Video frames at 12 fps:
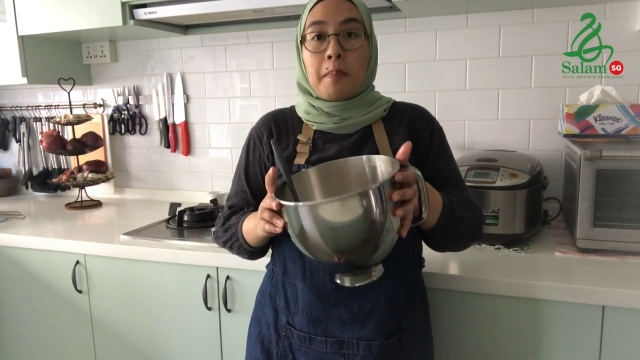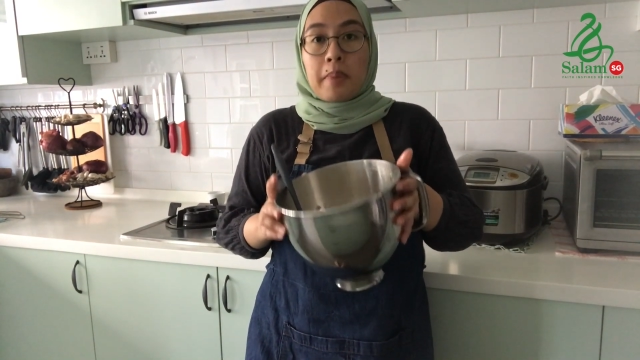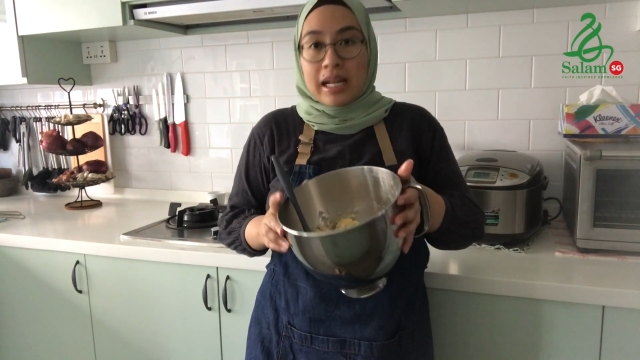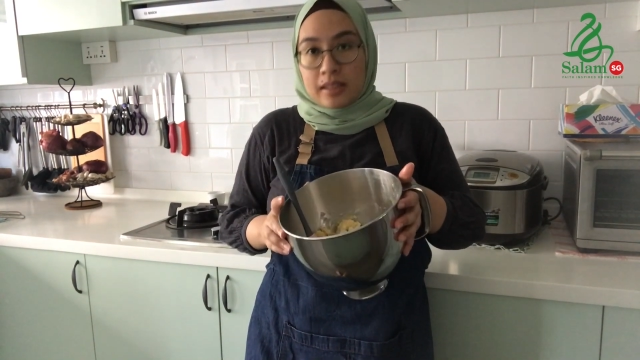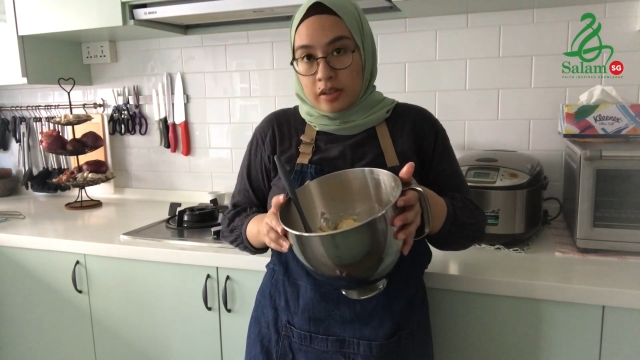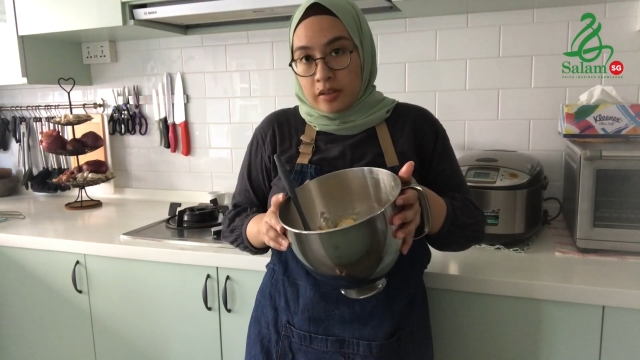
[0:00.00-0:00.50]

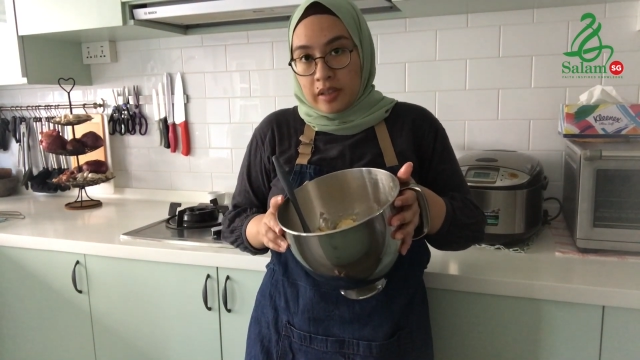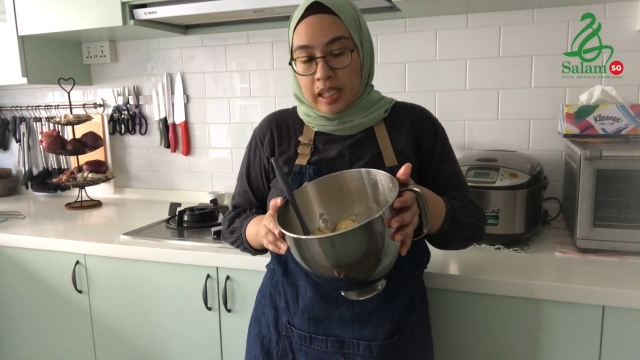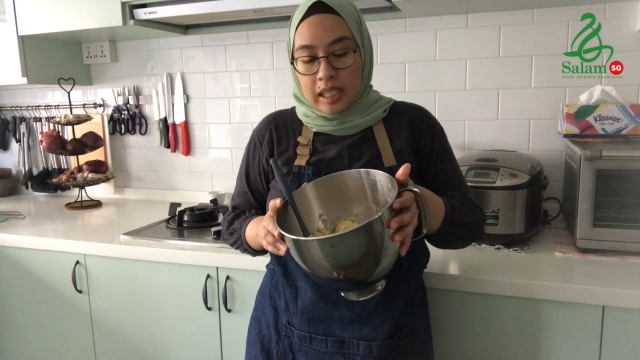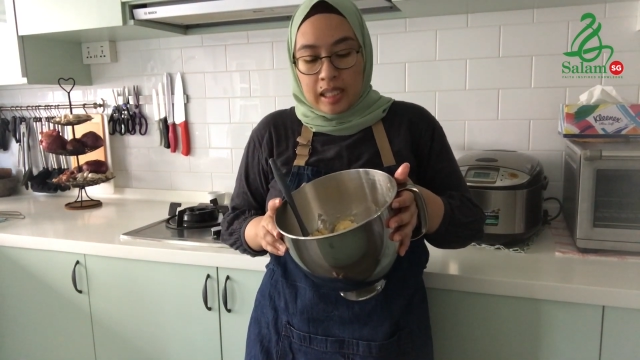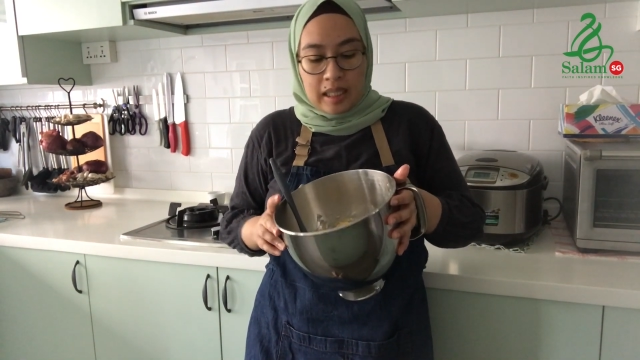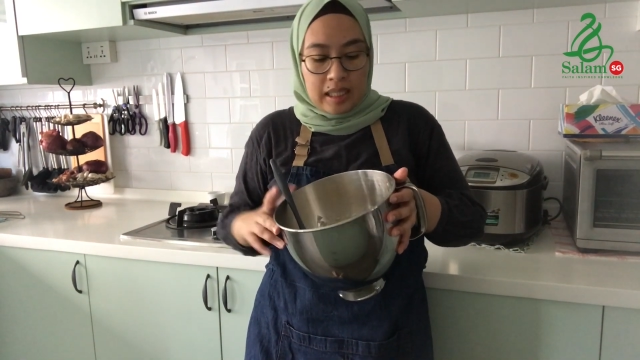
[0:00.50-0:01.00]

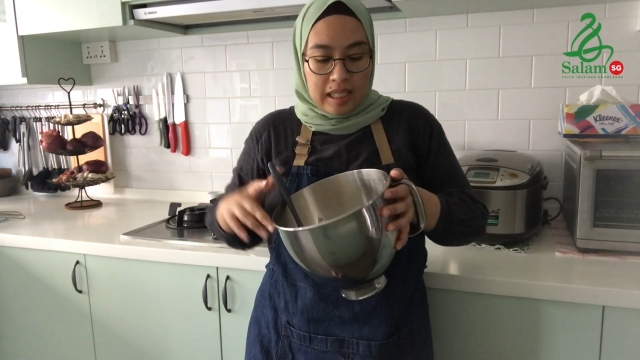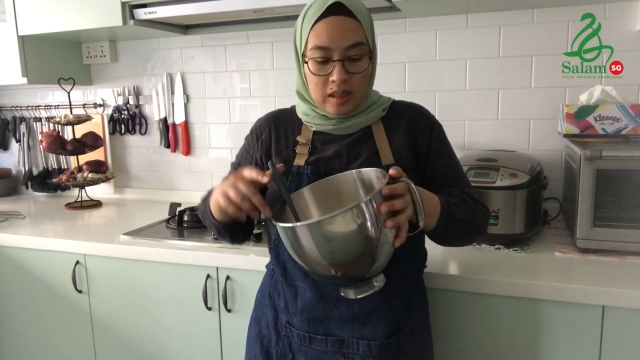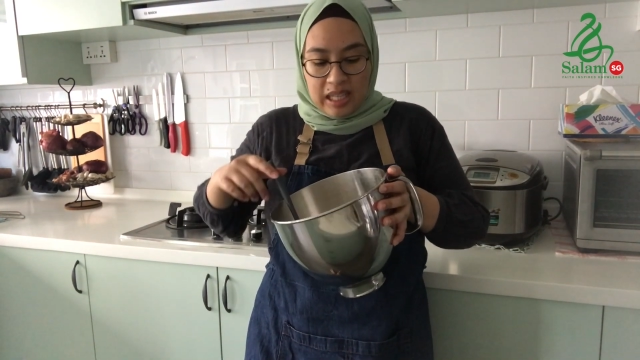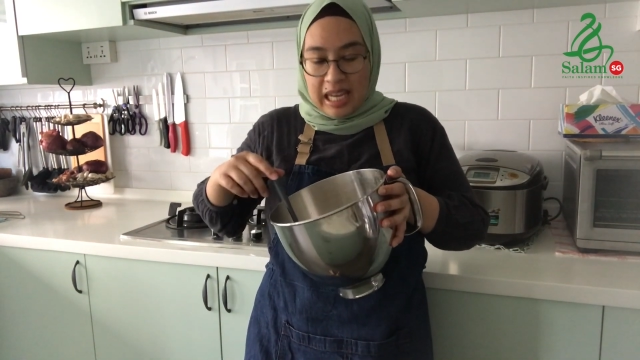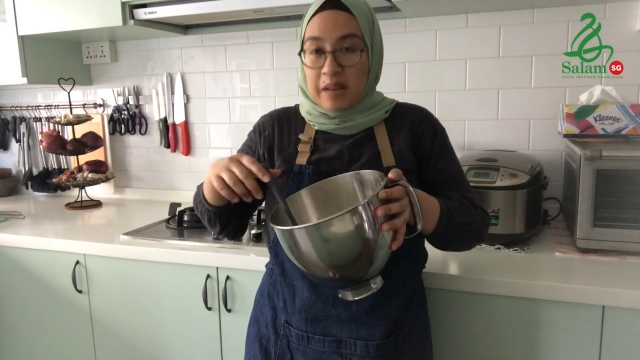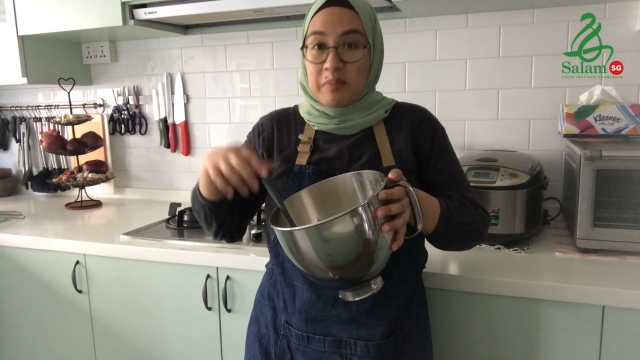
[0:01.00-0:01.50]
buttery.
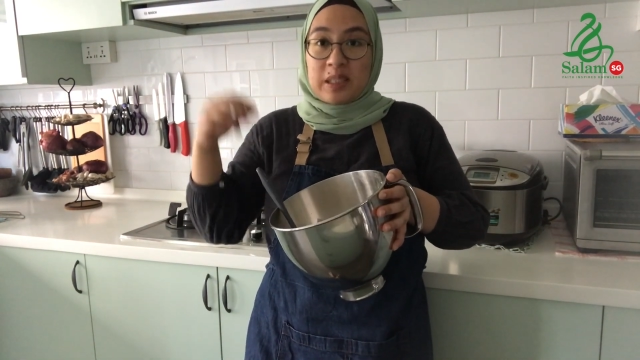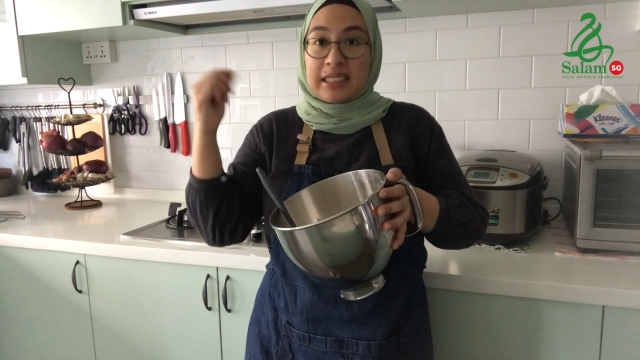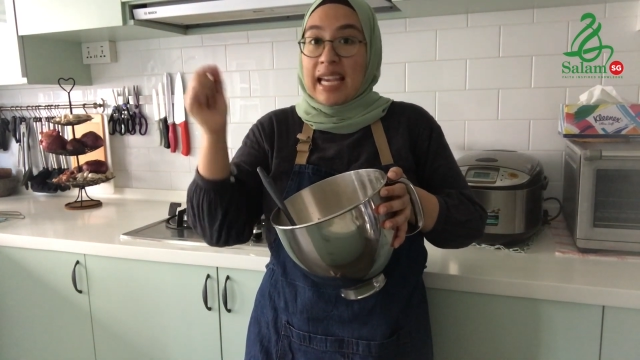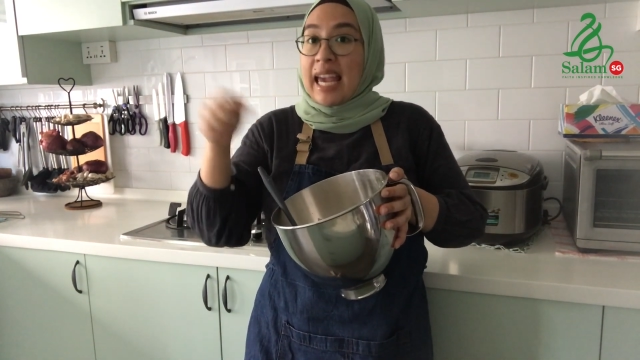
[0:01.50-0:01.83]
Okay, and because I